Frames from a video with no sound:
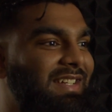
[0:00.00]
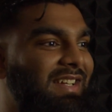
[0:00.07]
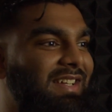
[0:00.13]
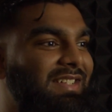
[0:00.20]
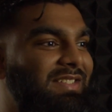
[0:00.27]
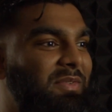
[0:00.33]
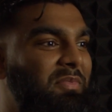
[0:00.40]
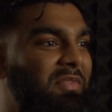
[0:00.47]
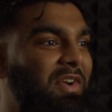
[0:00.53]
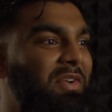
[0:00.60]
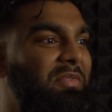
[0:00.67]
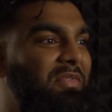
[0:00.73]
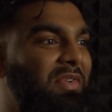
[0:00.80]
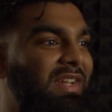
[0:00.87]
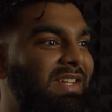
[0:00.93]
he's a very
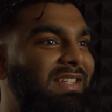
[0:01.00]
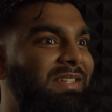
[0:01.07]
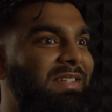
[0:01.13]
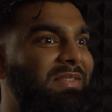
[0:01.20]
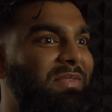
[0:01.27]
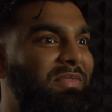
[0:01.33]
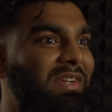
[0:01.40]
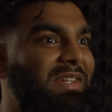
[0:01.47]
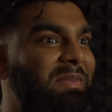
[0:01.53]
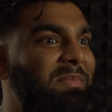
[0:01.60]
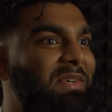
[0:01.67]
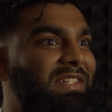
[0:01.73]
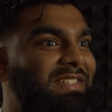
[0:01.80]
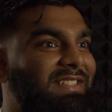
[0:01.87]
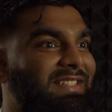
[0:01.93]
friendly
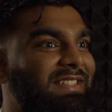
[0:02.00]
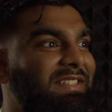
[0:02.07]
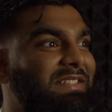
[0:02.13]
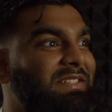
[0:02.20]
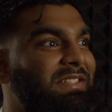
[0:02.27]
person.